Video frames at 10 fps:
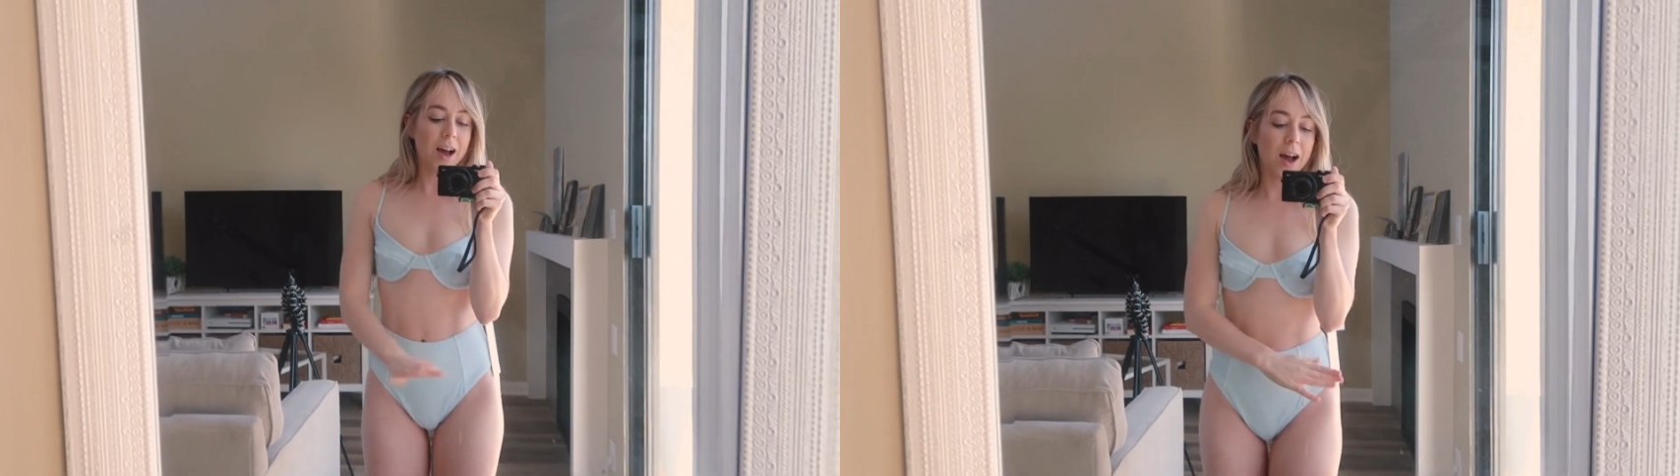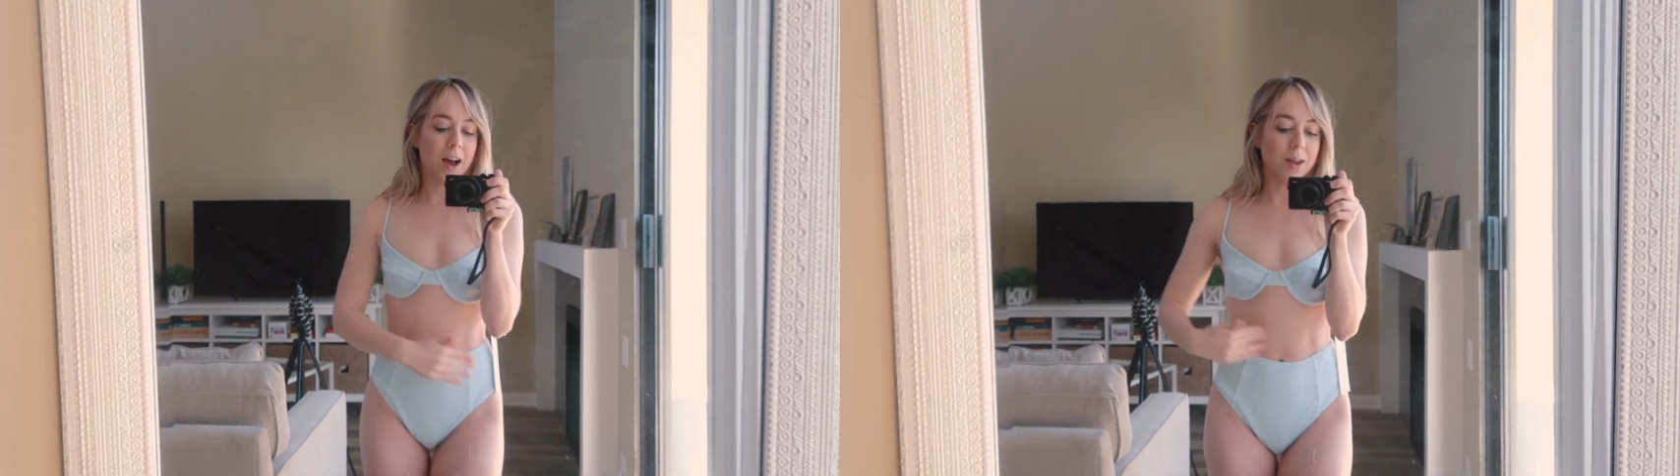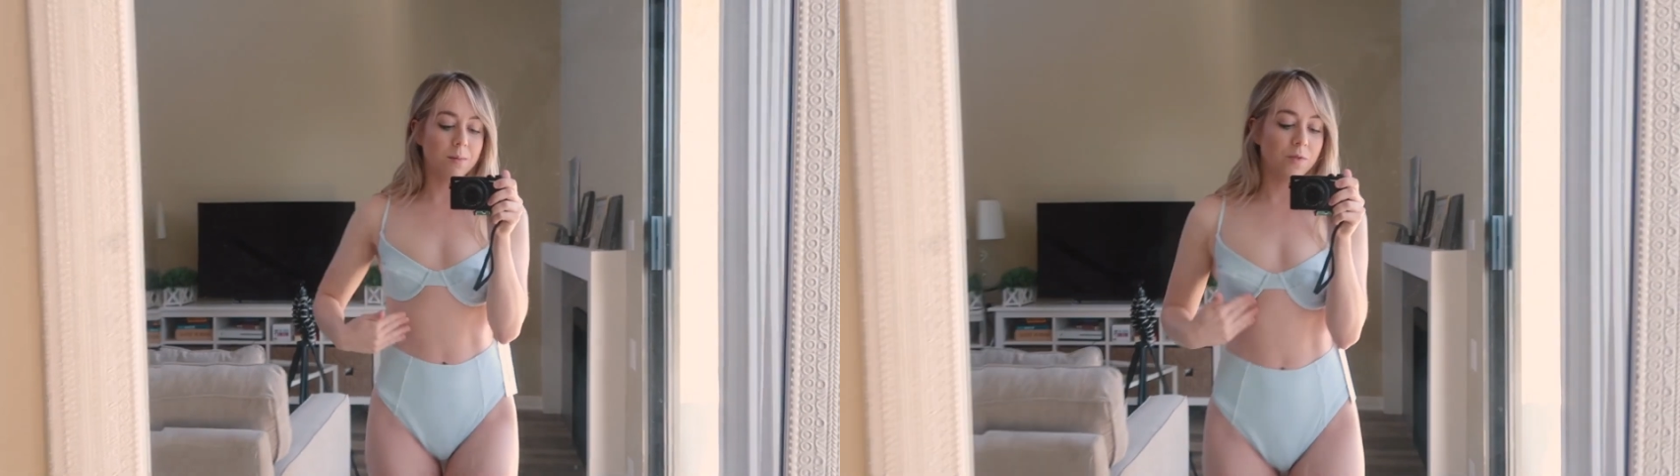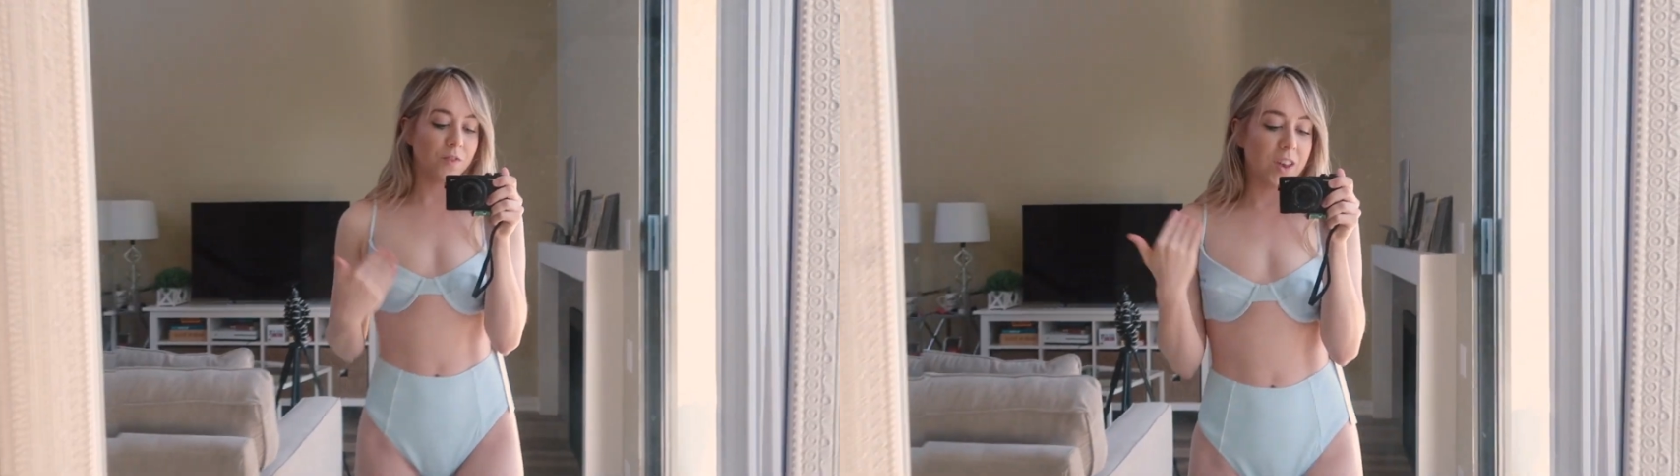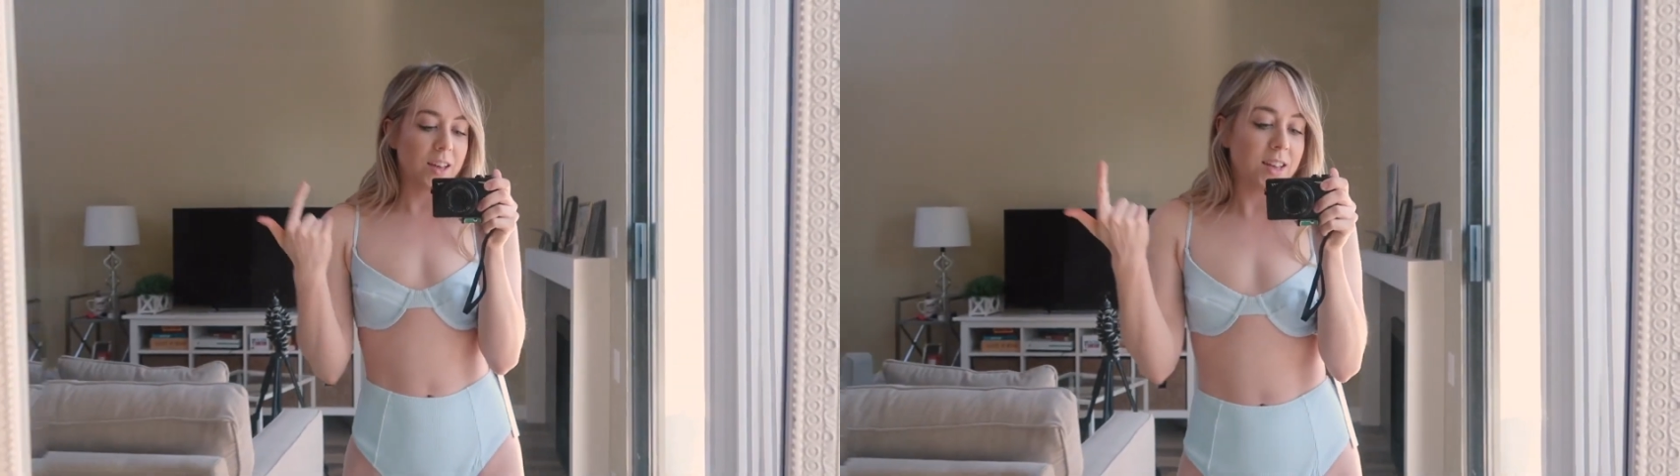I am
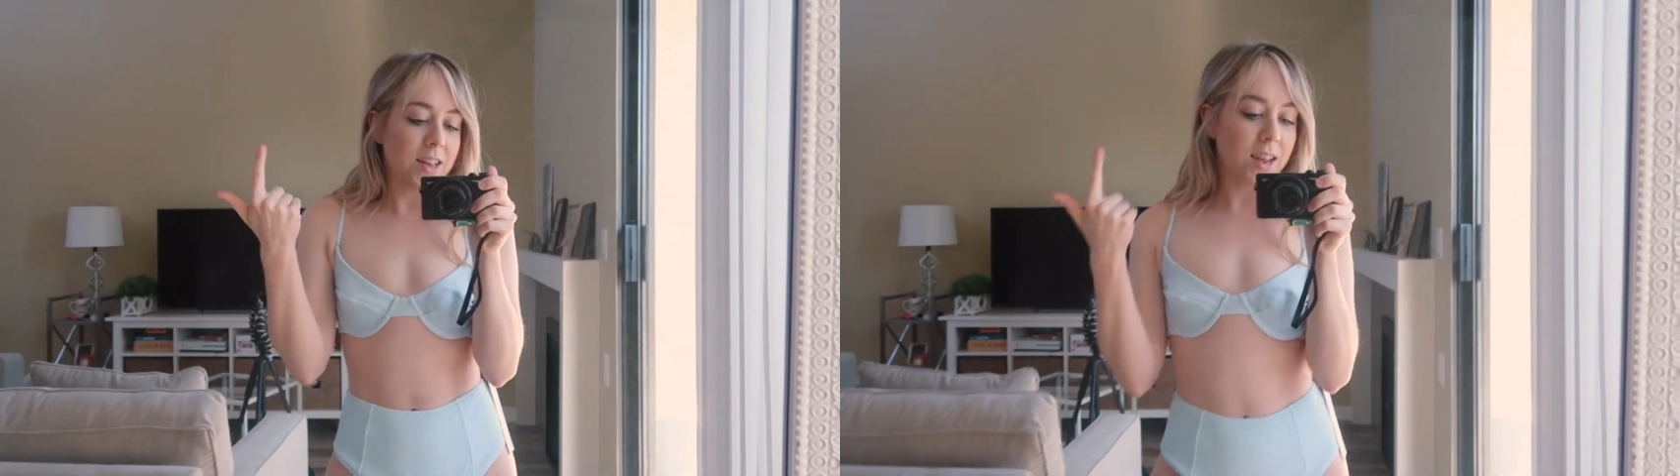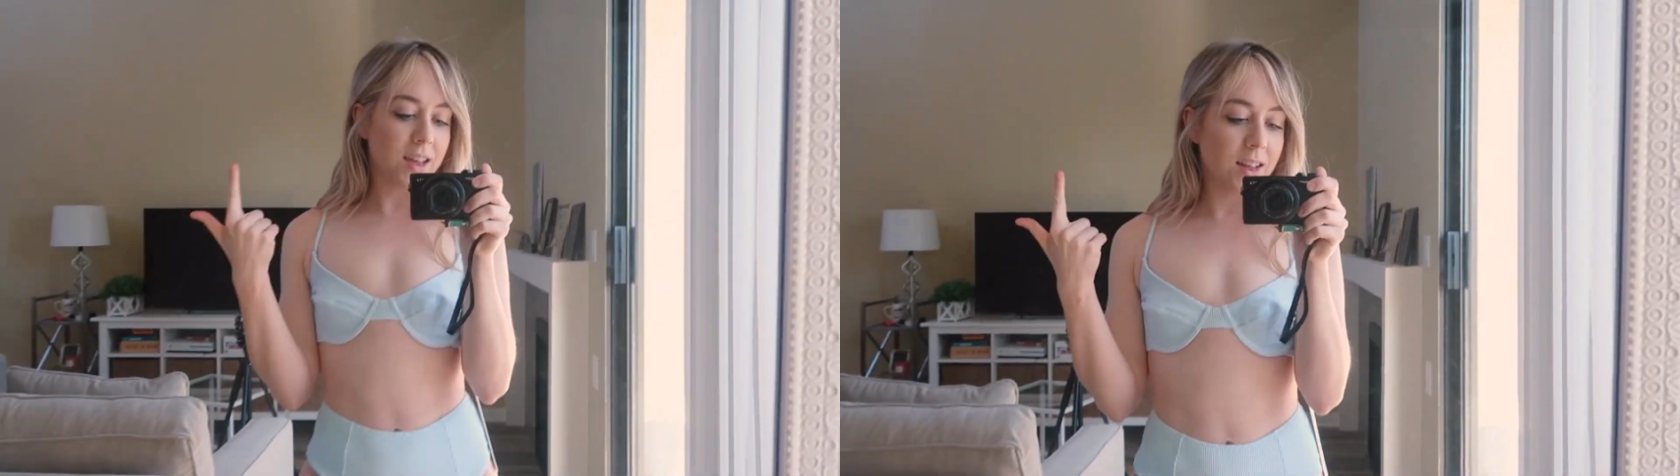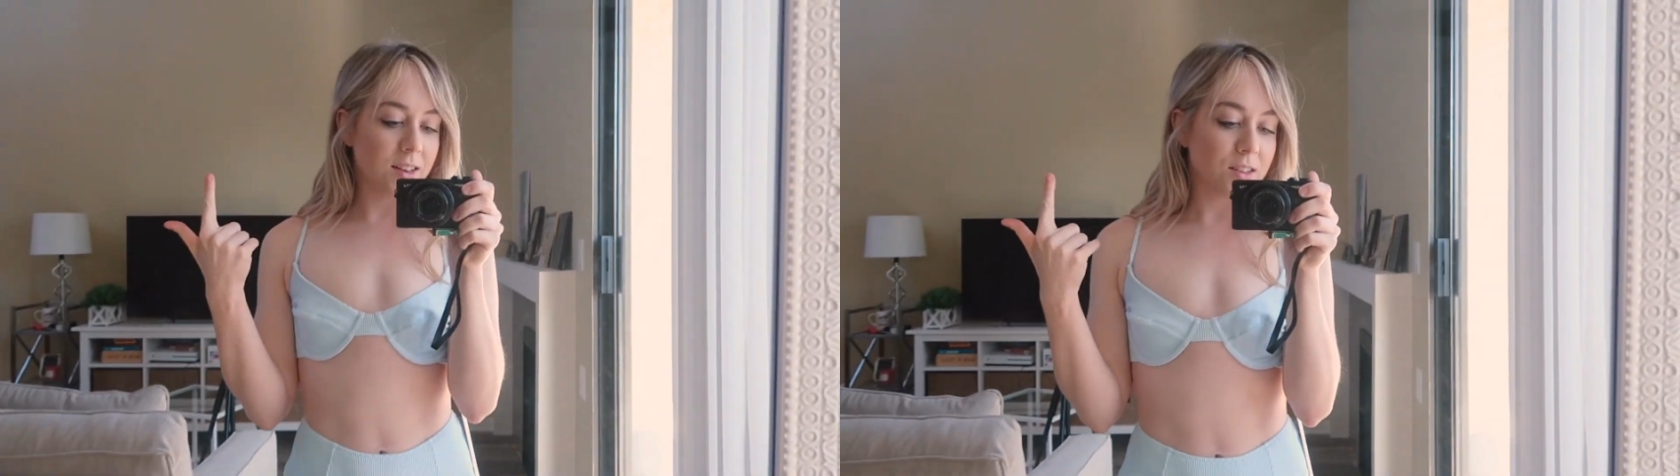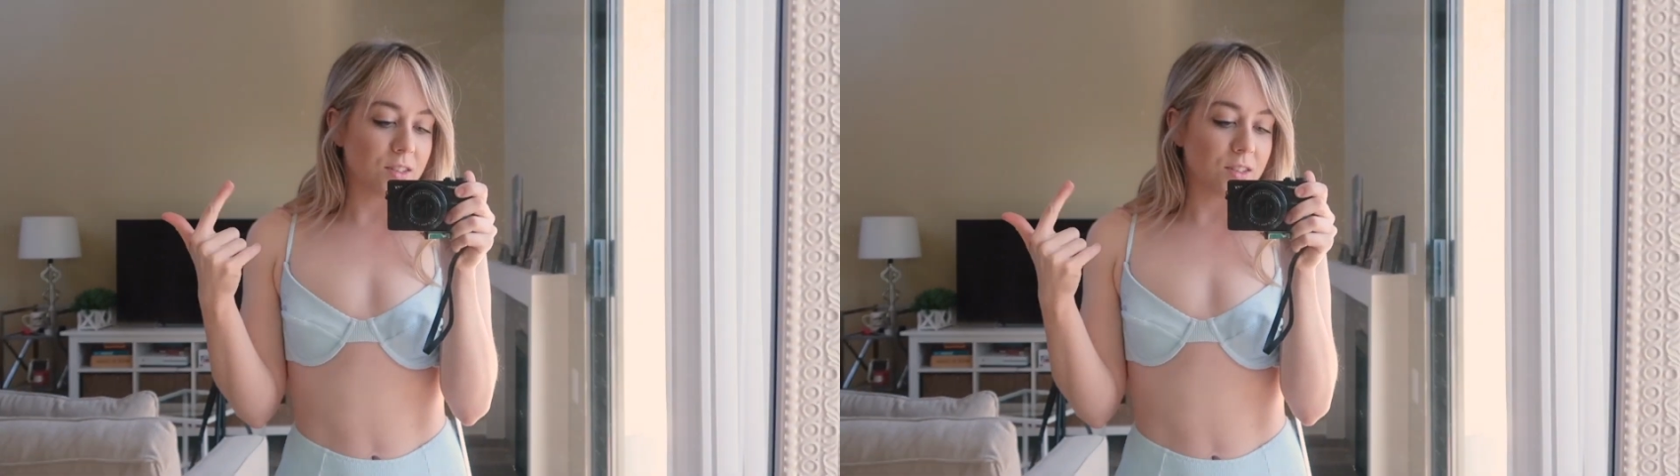feeling it.